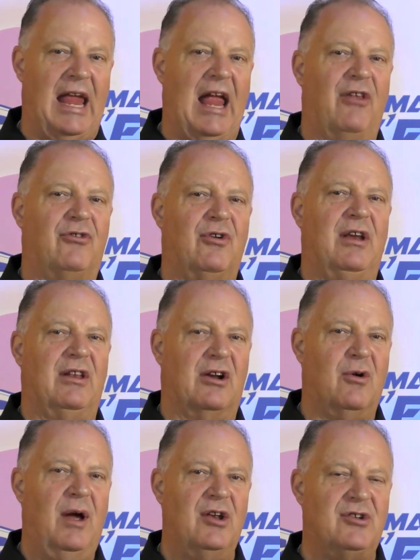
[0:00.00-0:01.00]
answering the
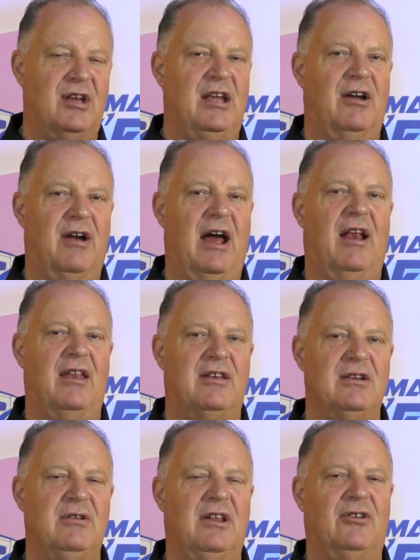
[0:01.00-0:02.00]
question here how to
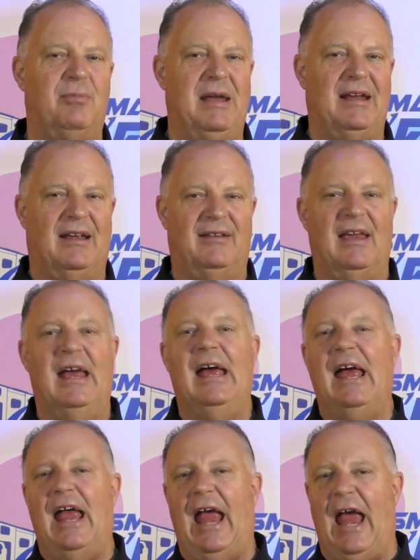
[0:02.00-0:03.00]
do this, because
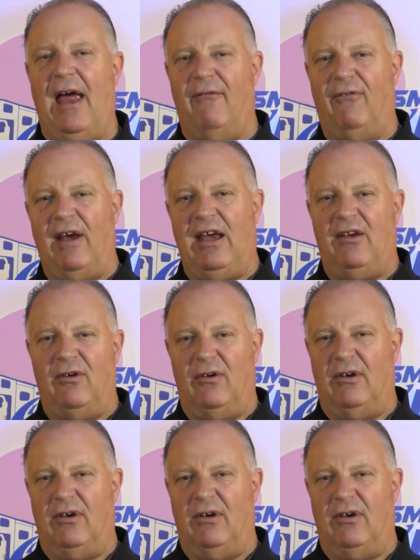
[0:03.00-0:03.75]
every